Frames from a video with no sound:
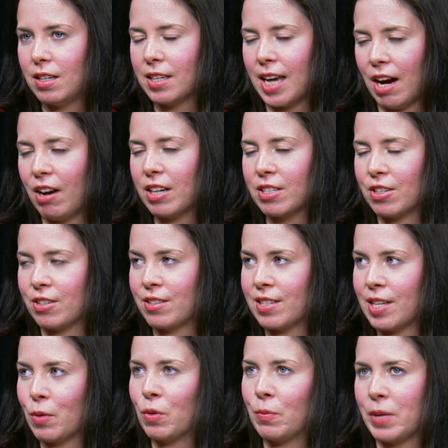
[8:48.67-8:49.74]
characters
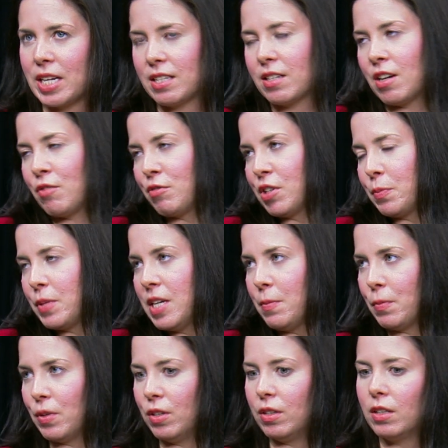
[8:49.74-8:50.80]
that were based on real
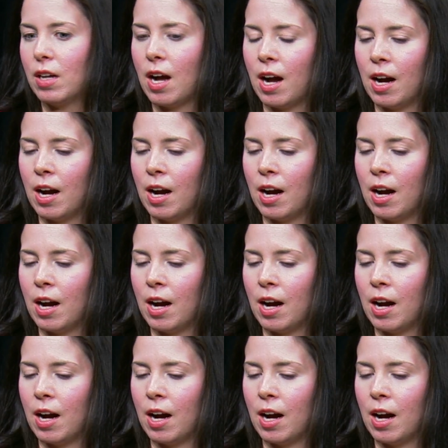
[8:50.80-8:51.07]
people.